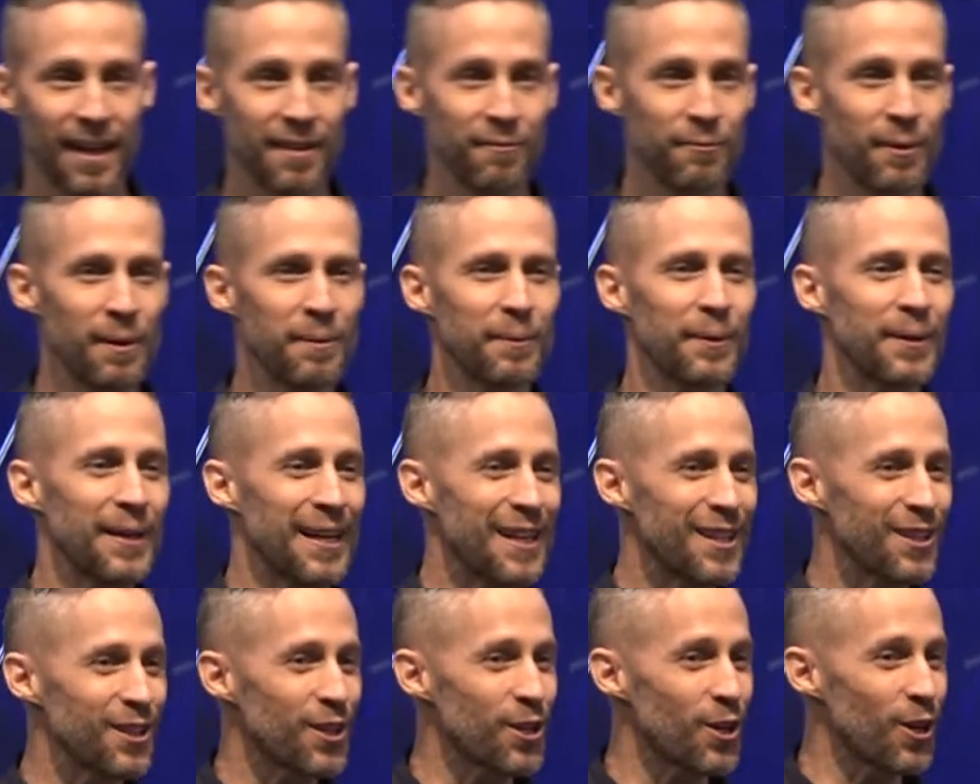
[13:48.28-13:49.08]
and we were
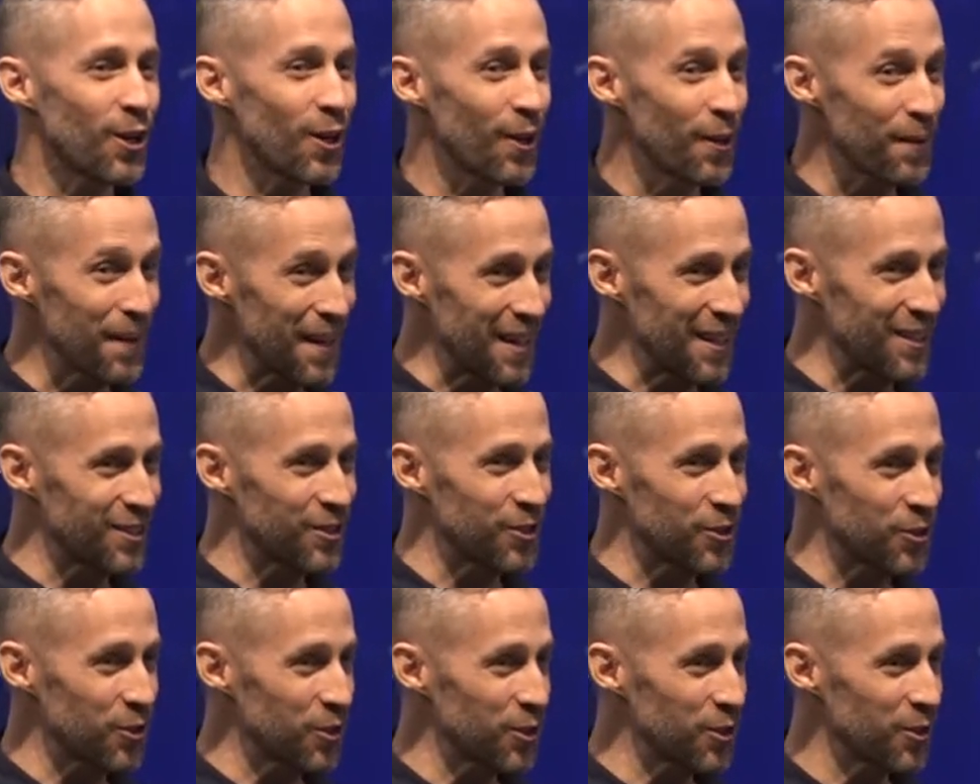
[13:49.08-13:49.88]

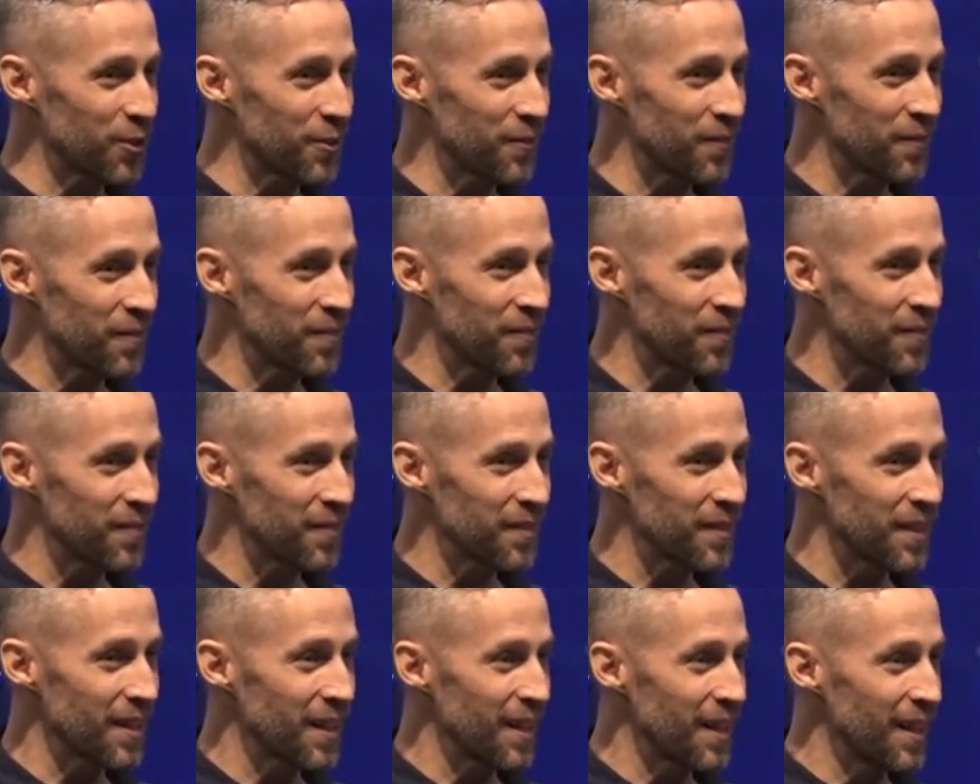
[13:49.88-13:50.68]
encouraged.
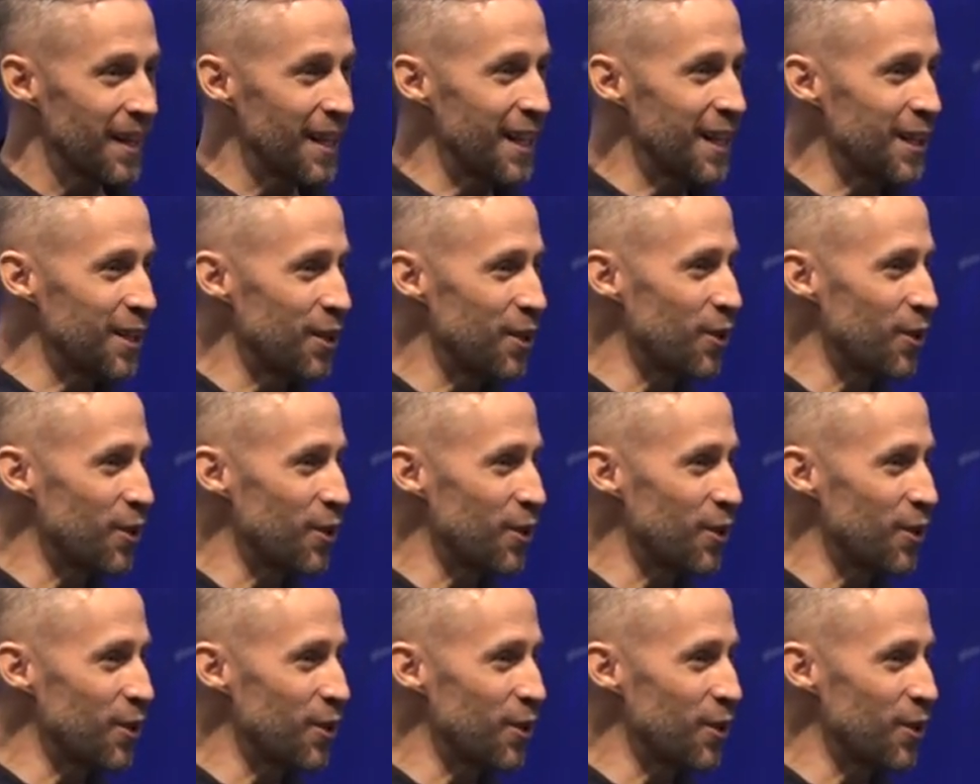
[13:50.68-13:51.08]
He